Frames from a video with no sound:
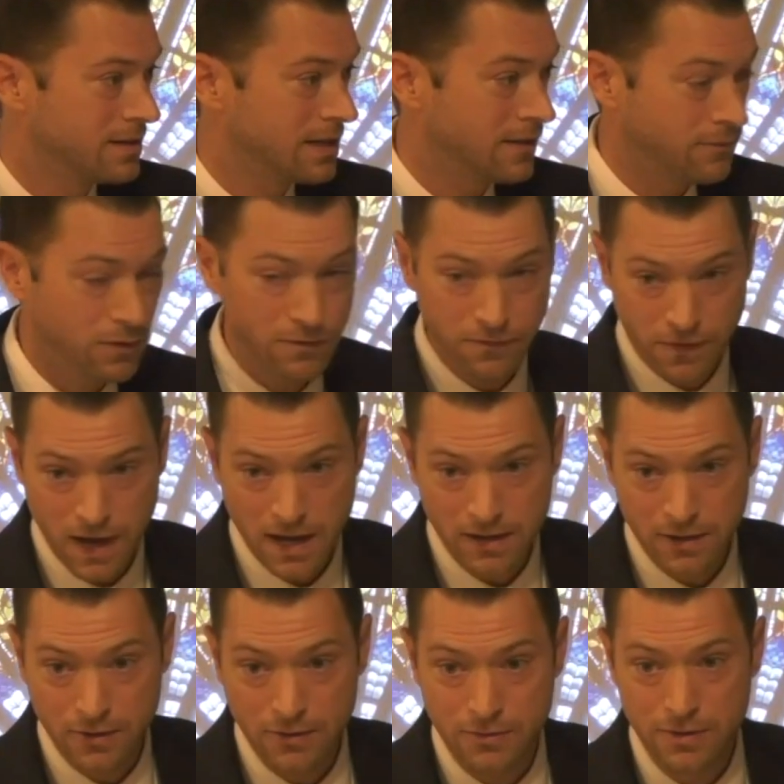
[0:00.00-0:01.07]
if you
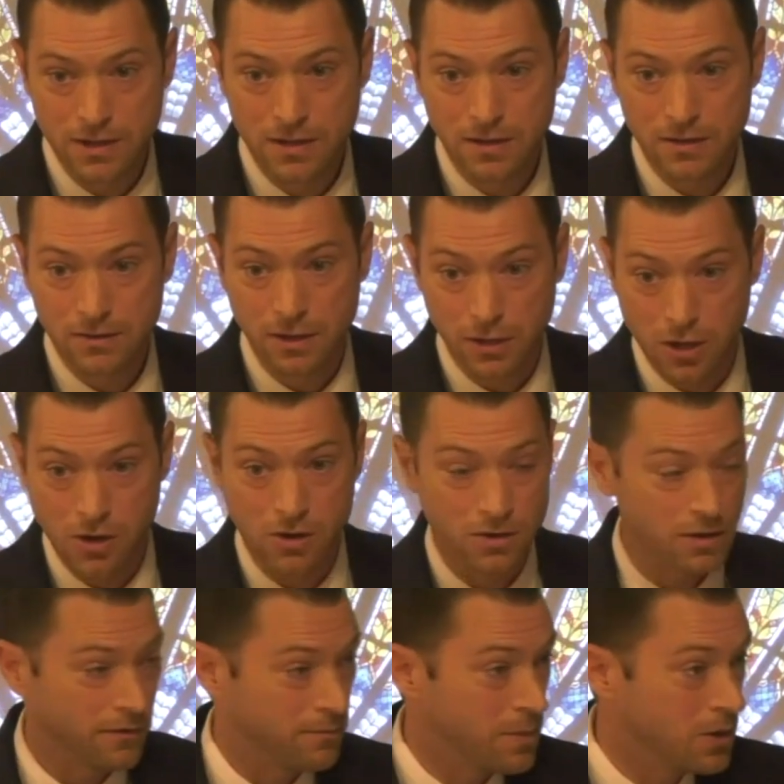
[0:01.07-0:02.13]
follow the law
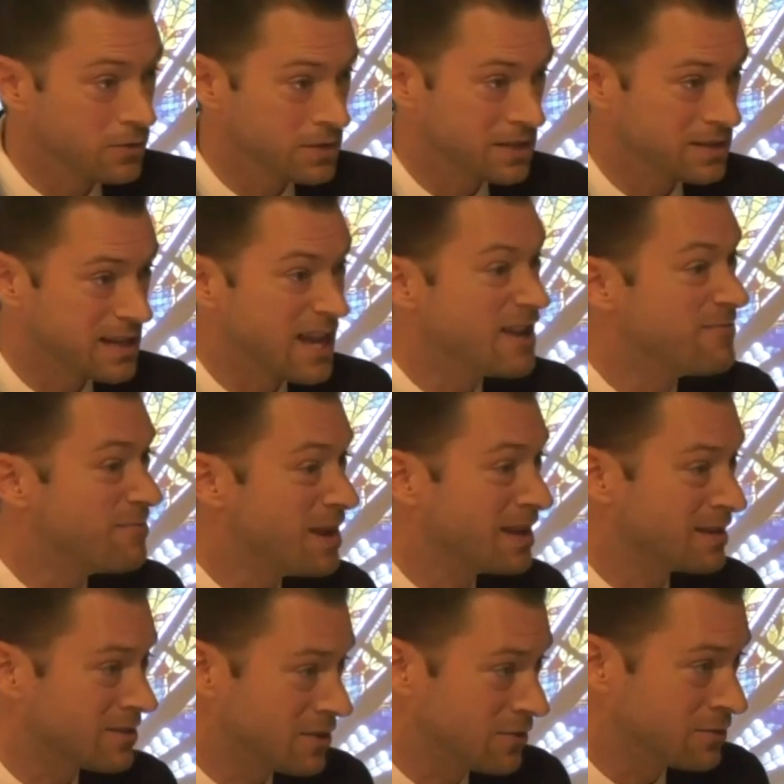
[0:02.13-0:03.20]
of Moses. It
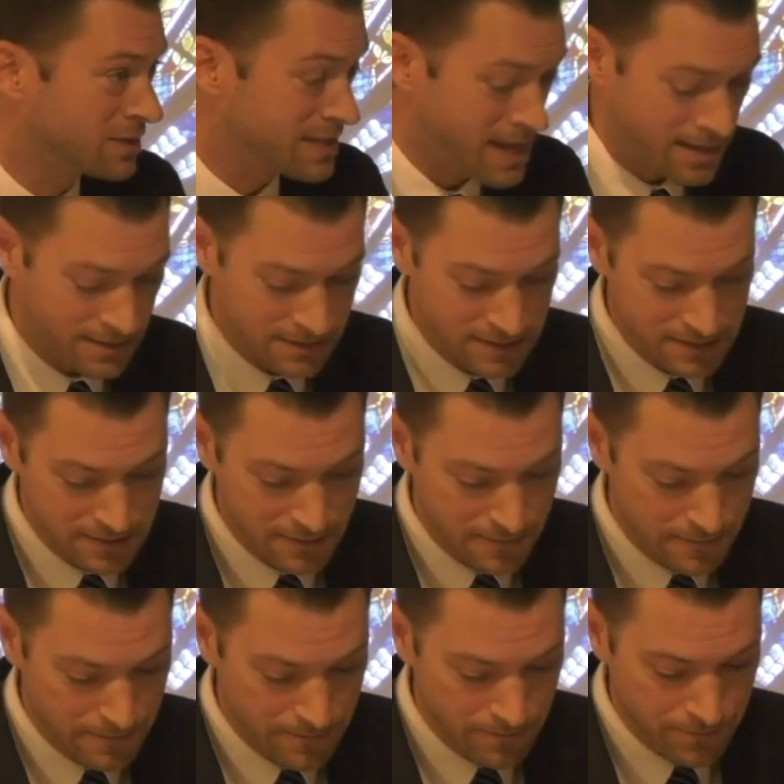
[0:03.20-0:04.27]
makes no sense.
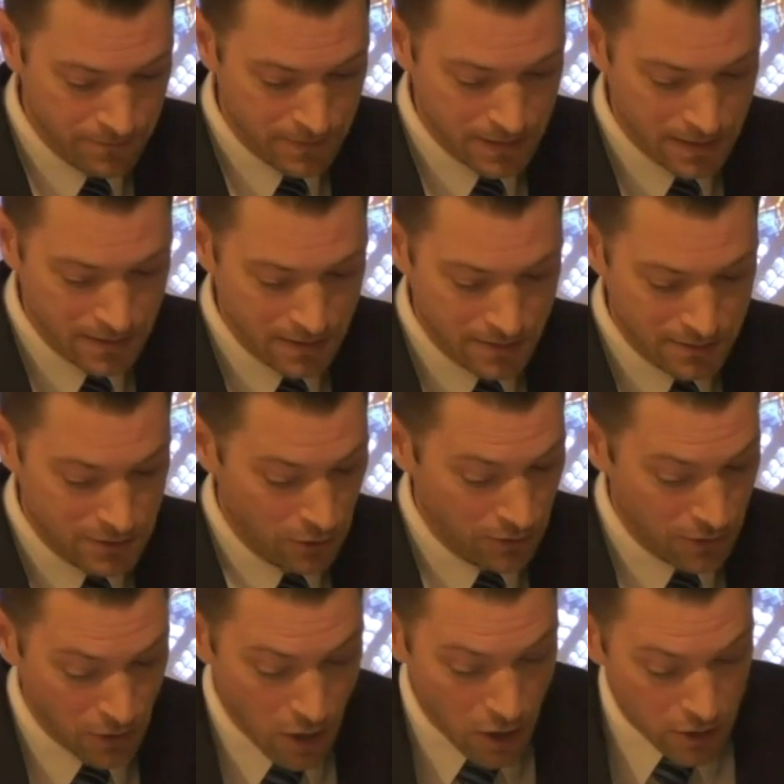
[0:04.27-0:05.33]
So
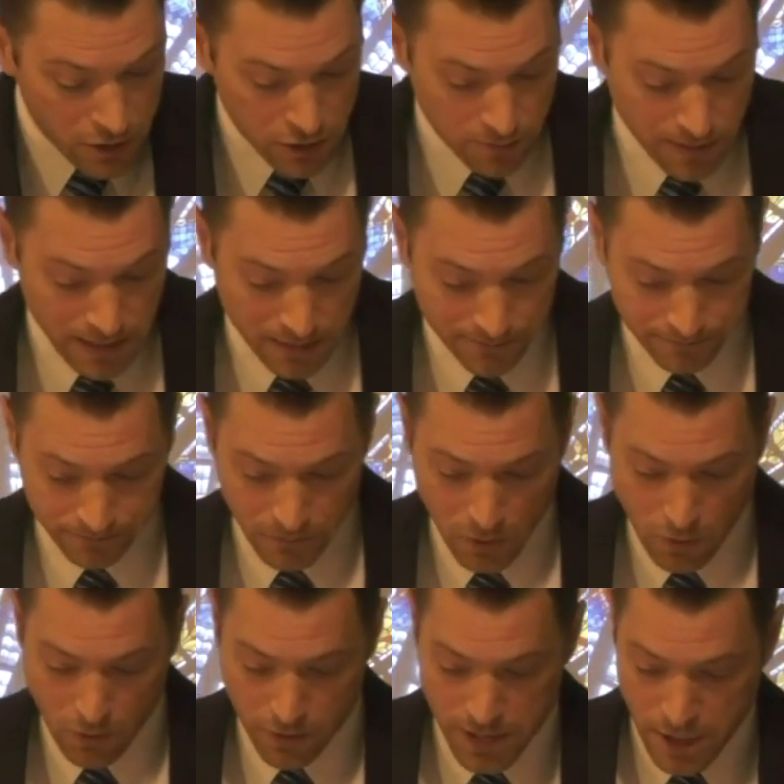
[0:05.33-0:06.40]
their argument
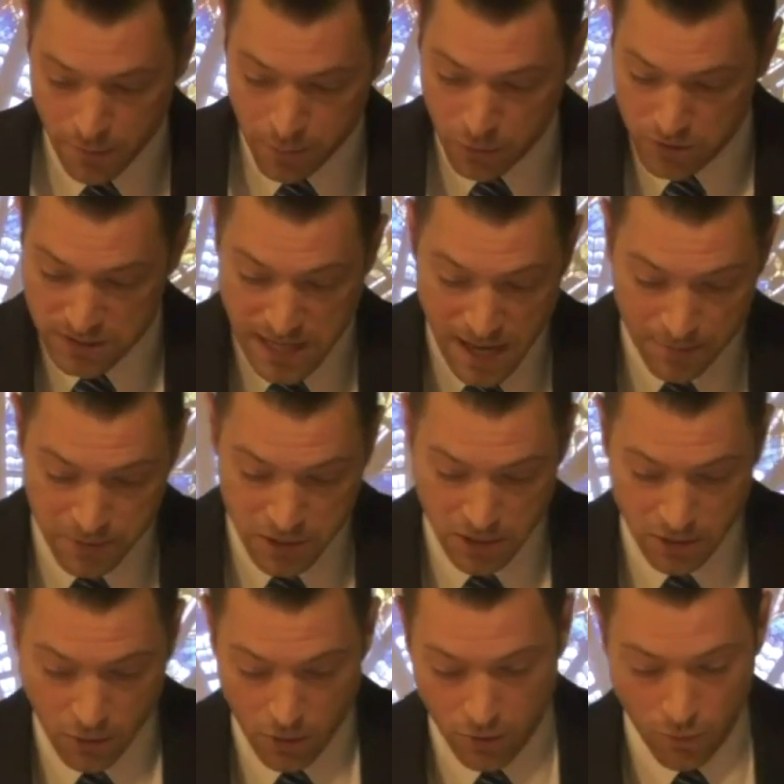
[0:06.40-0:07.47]
or their
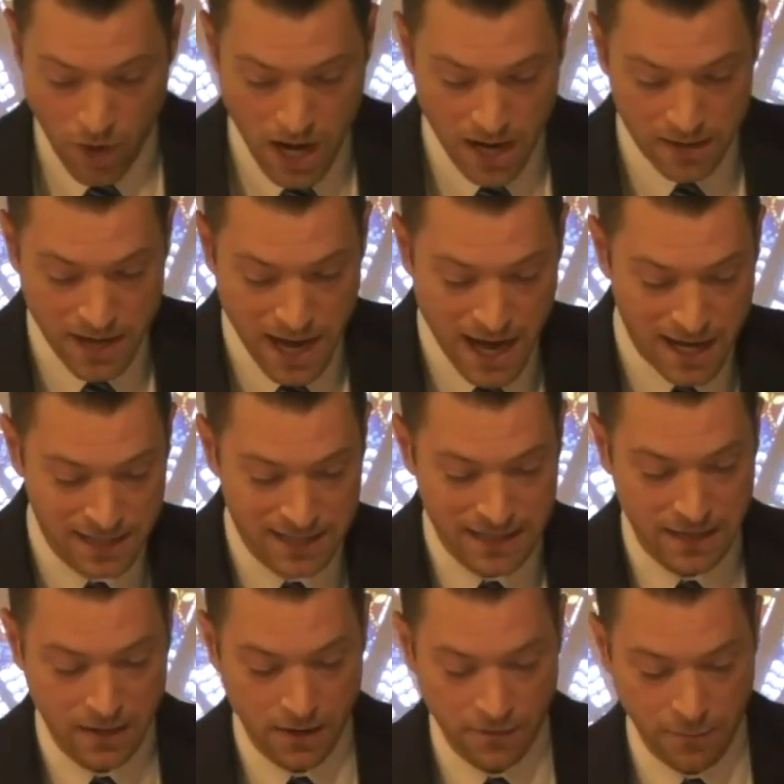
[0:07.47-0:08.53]
perception on why the
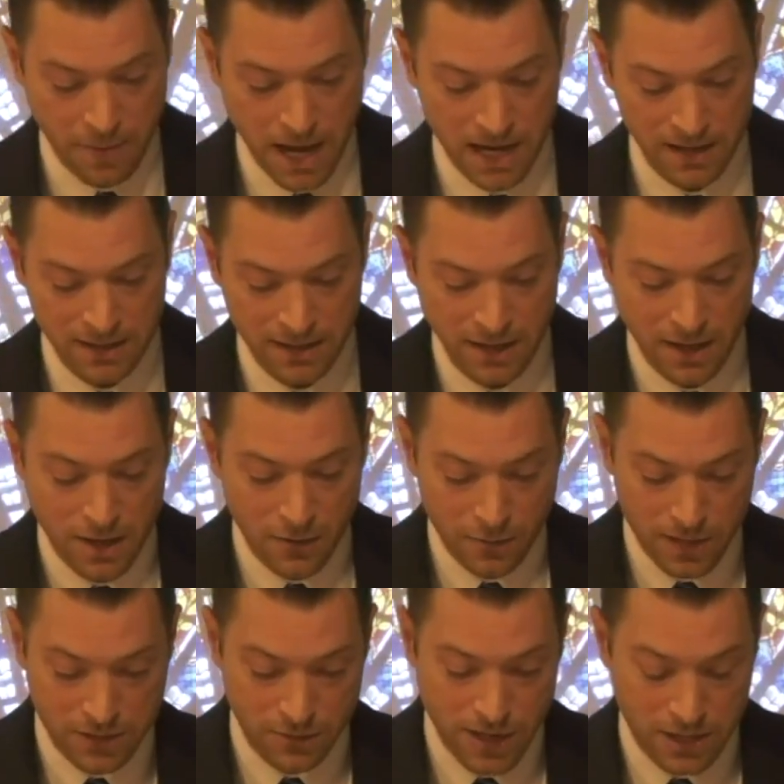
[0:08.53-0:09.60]
idea of a bodily
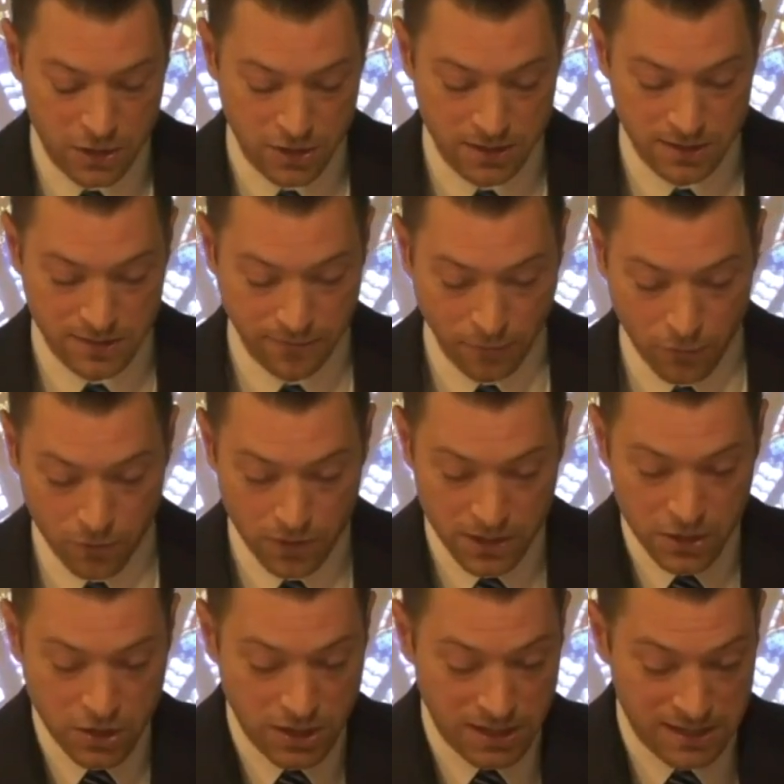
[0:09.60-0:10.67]
resurrection is
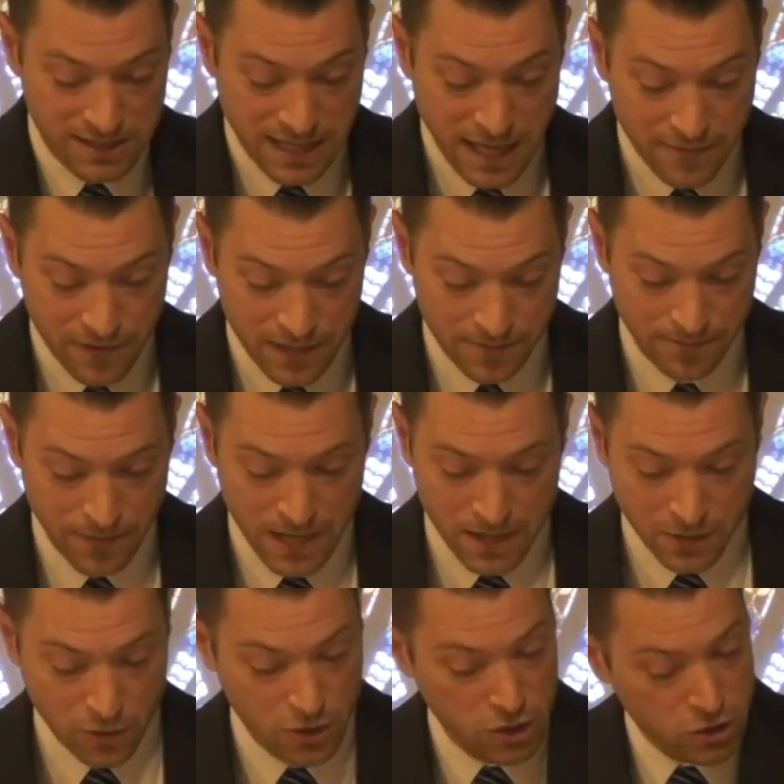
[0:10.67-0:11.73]
foolish is given.
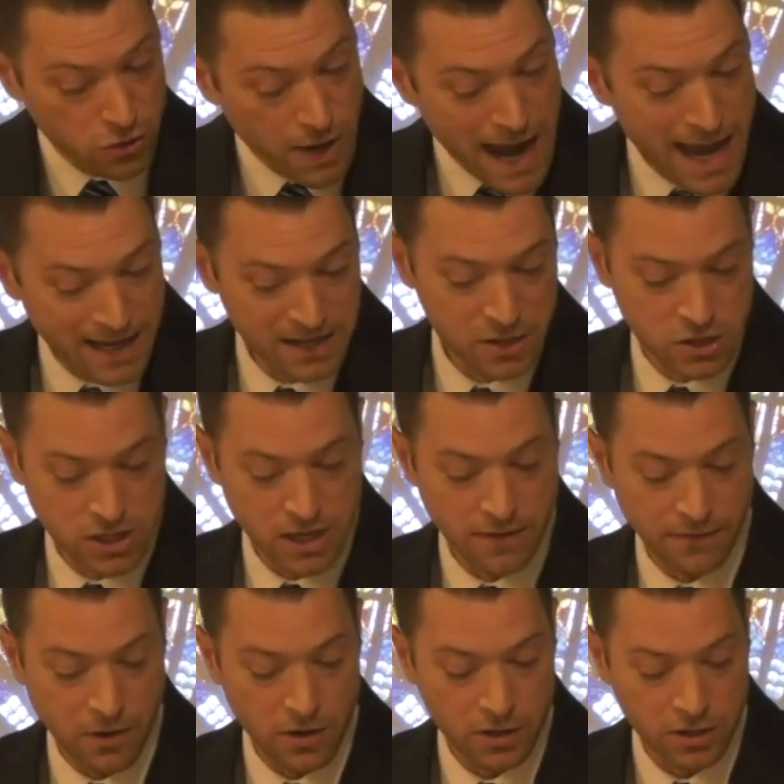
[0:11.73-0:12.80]
Their strategy
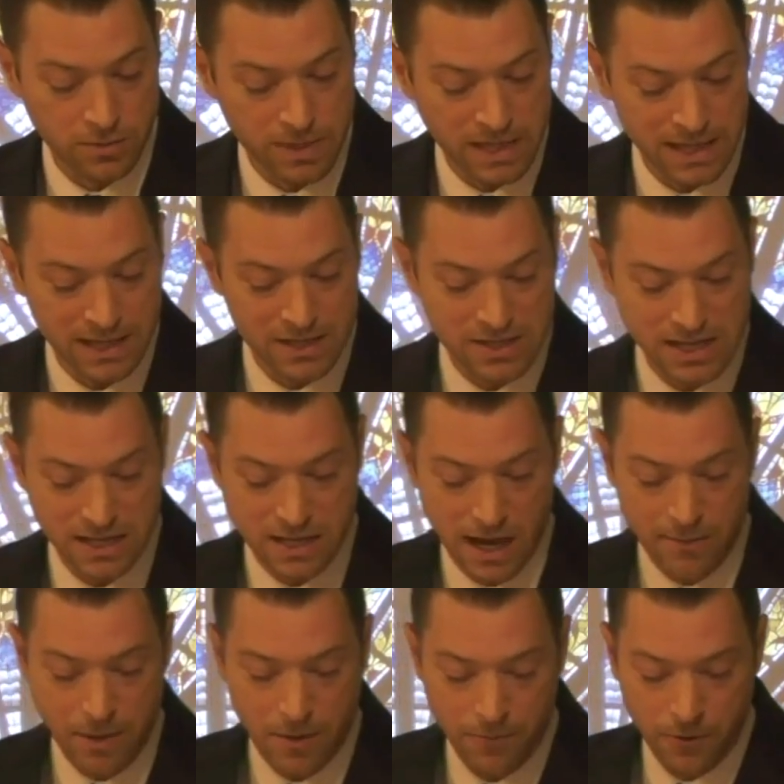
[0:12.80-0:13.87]
of argument is to
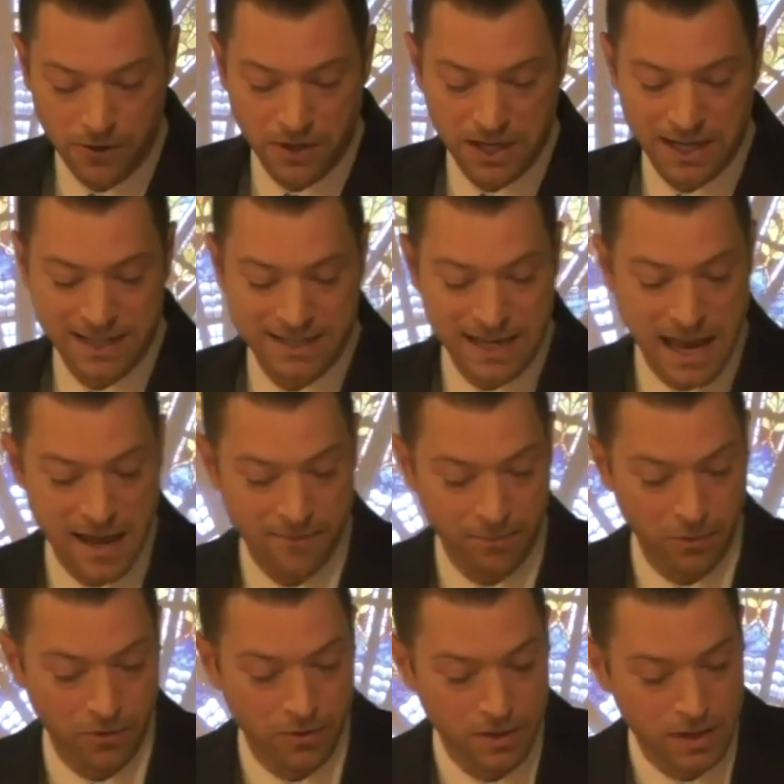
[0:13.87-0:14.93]
come up with an
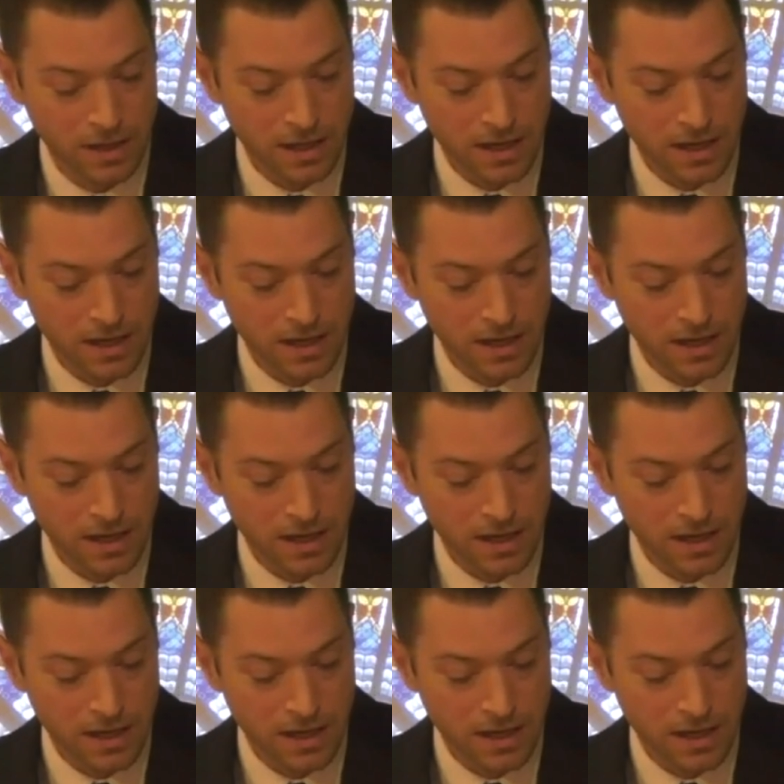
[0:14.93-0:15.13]
example